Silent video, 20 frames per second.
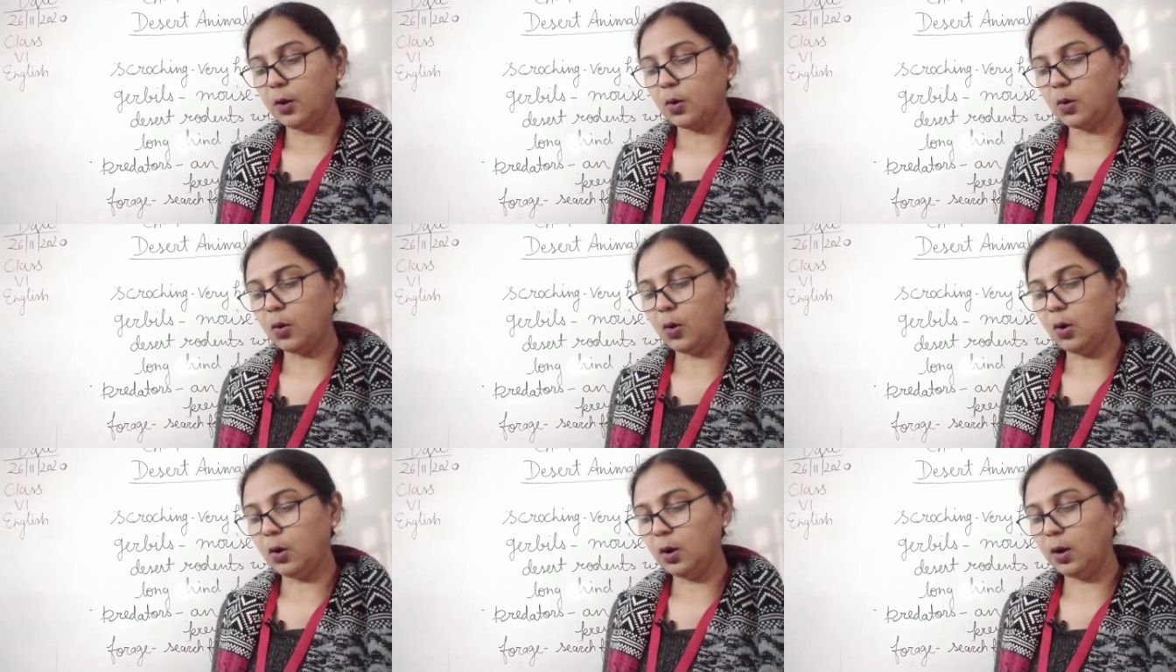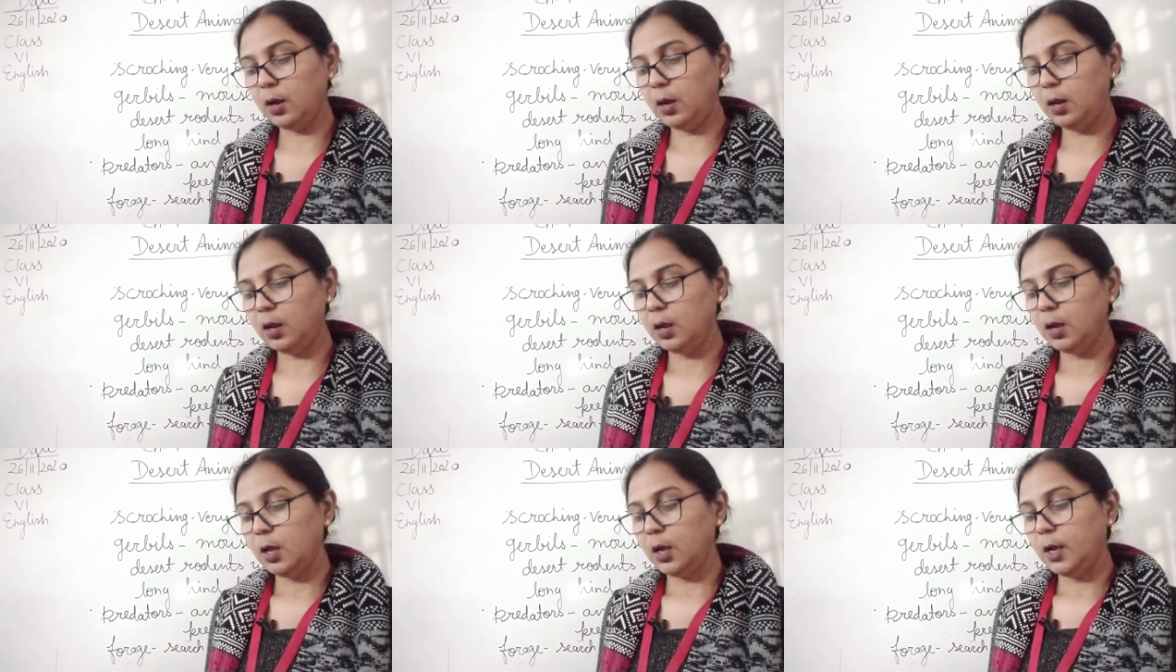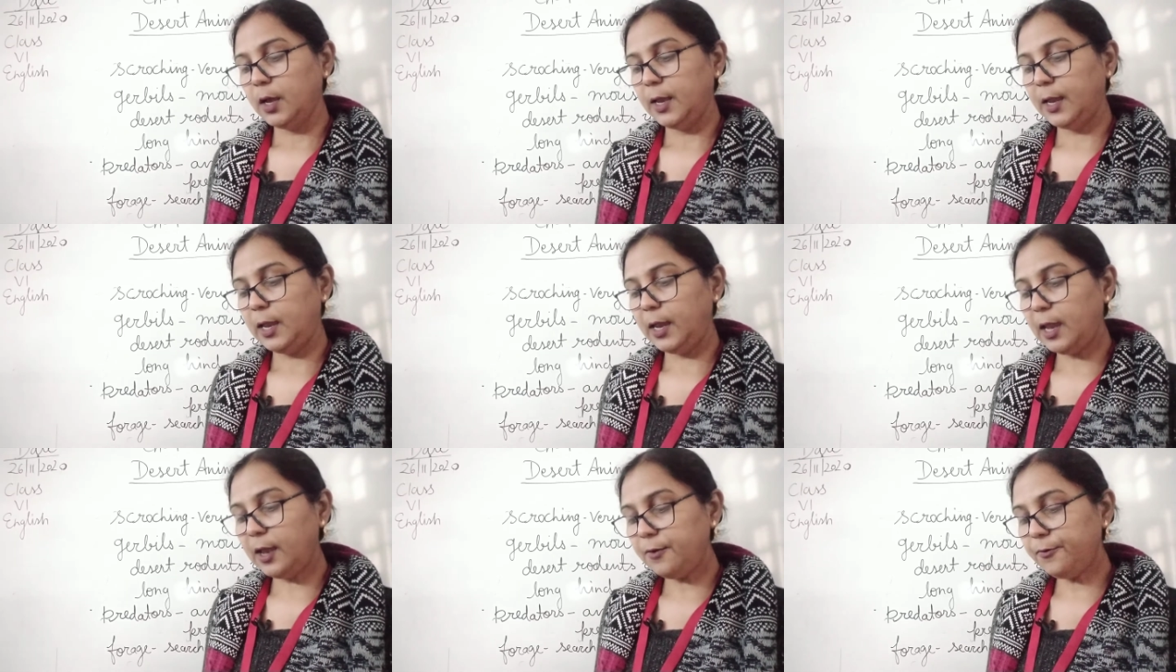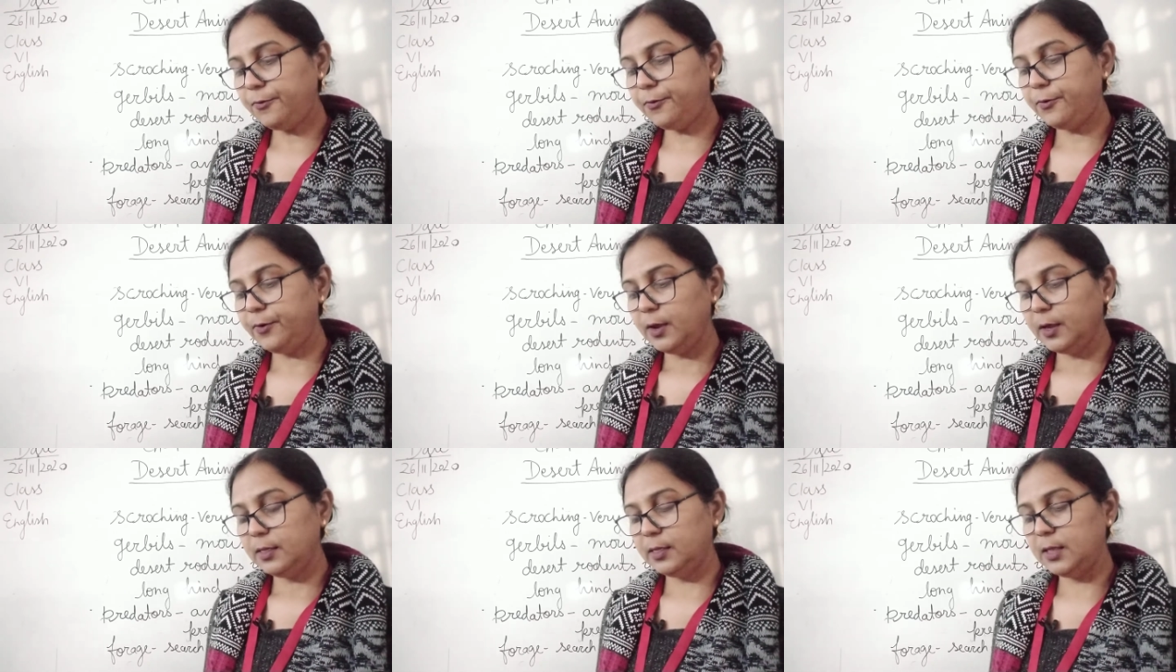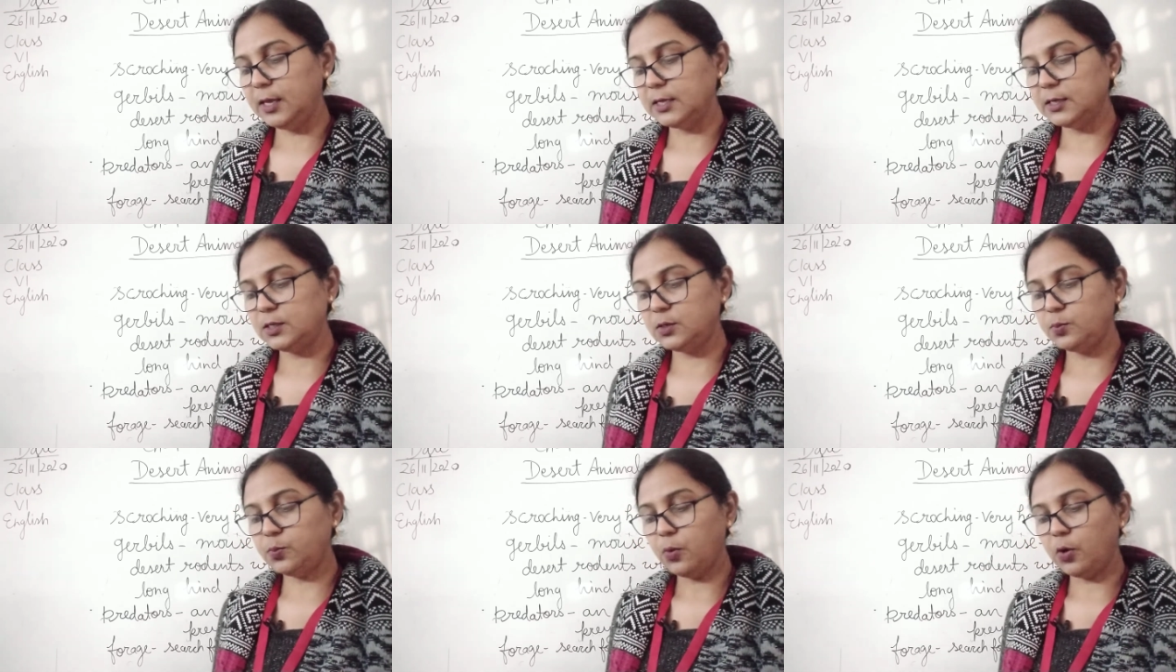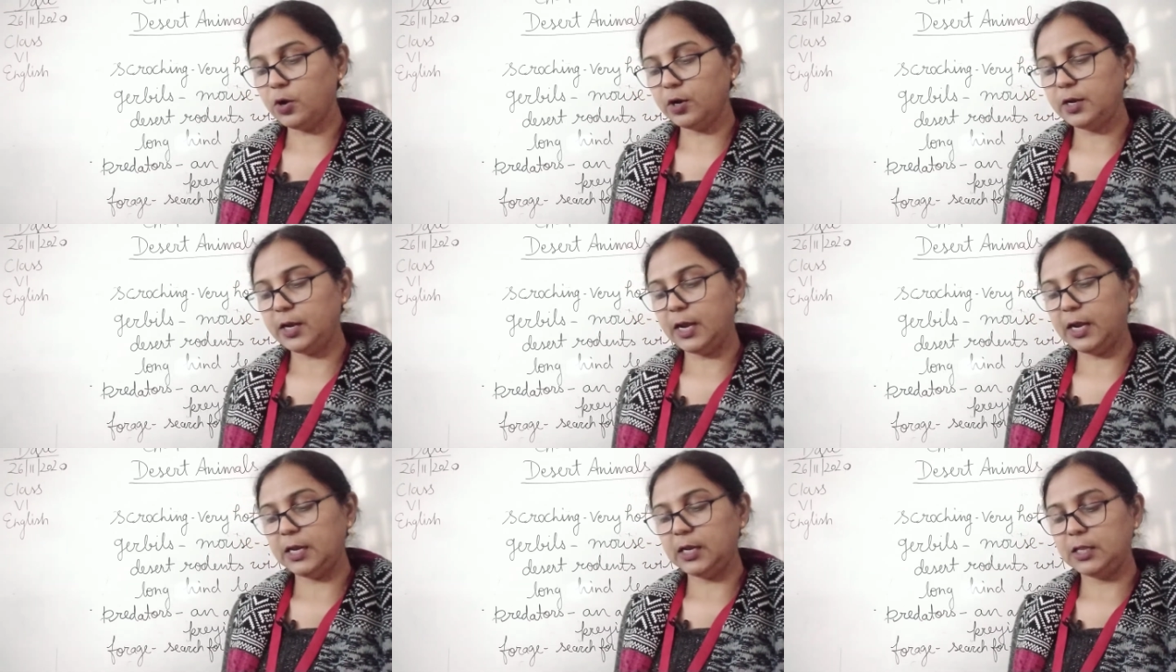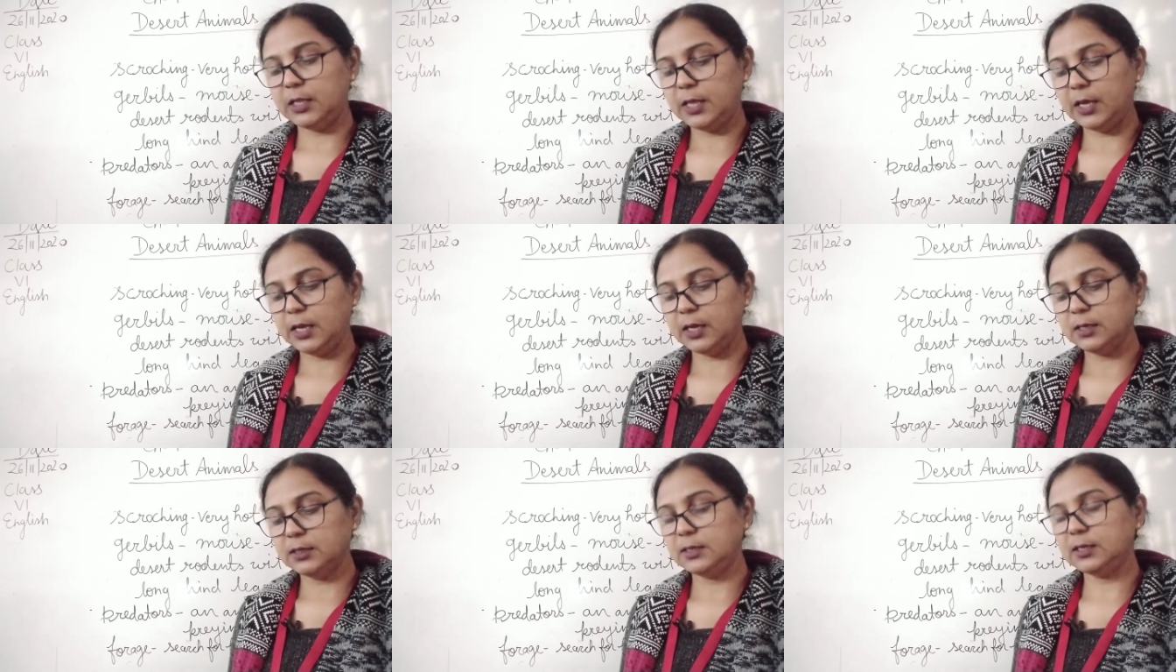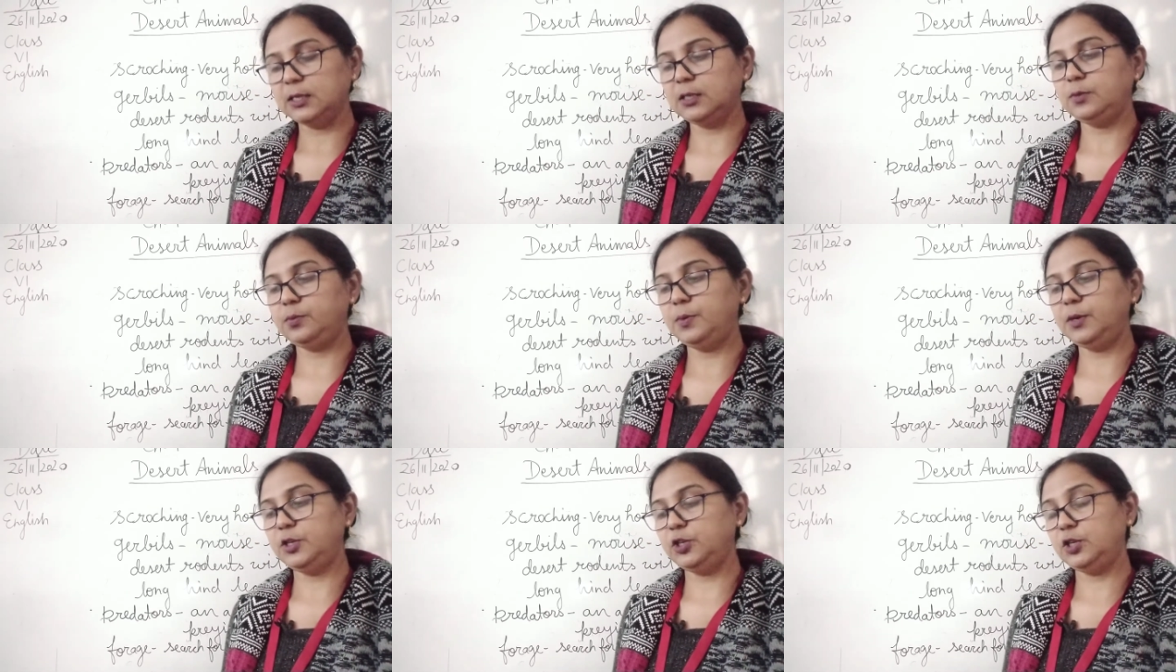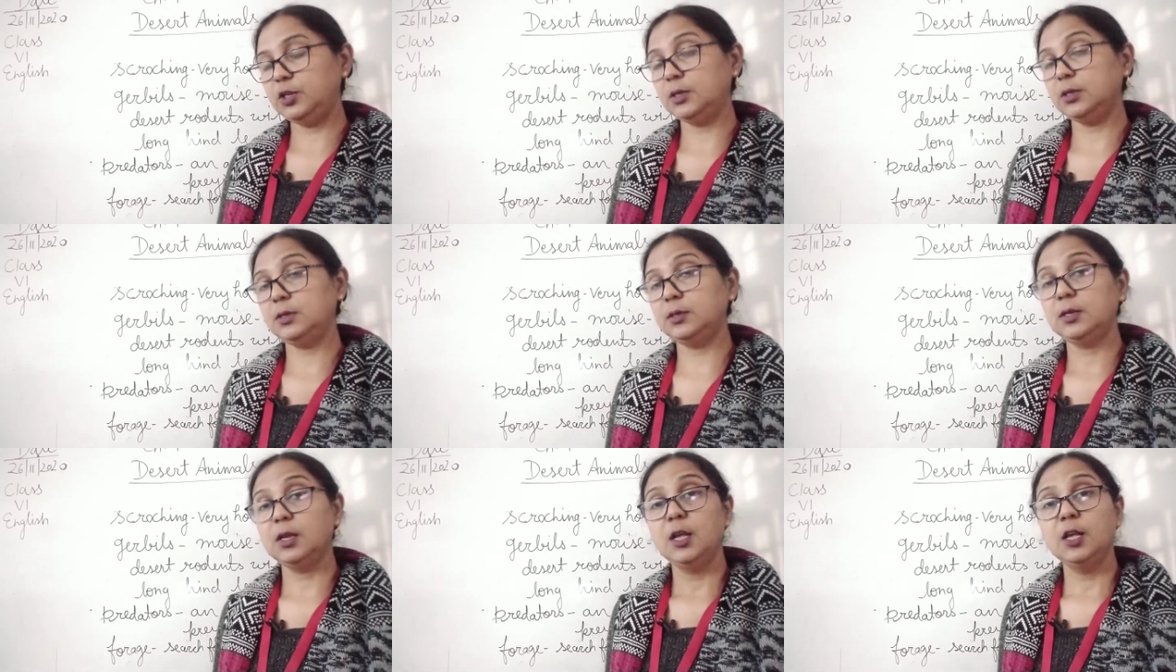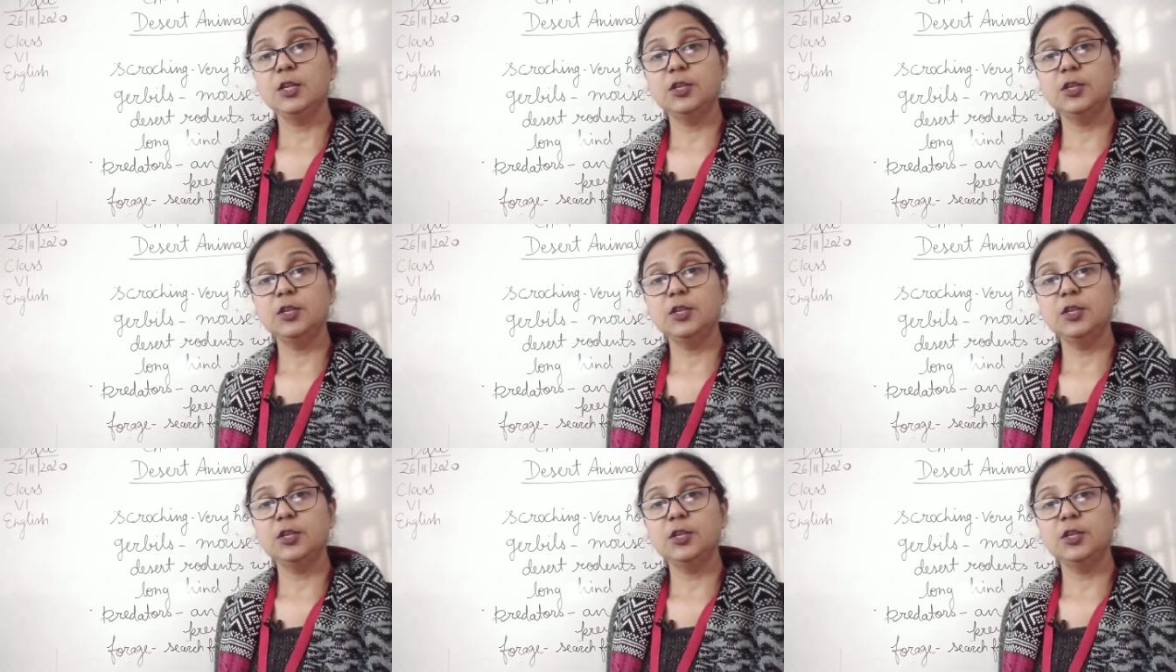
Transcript: call if they spot anything suspicious.